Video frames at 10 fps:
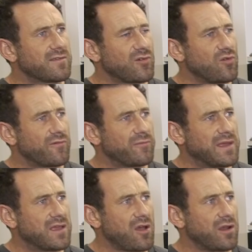sort of
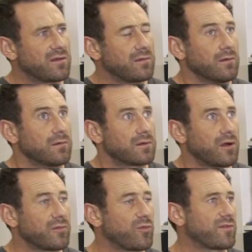me going.
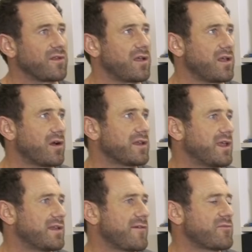
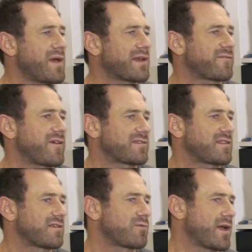It never
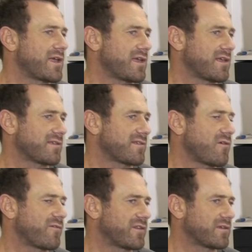manifested
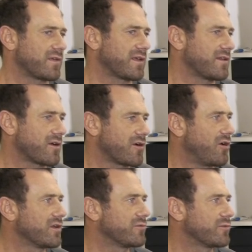itself in like a
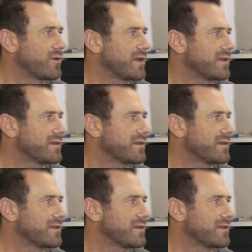Hollywood way.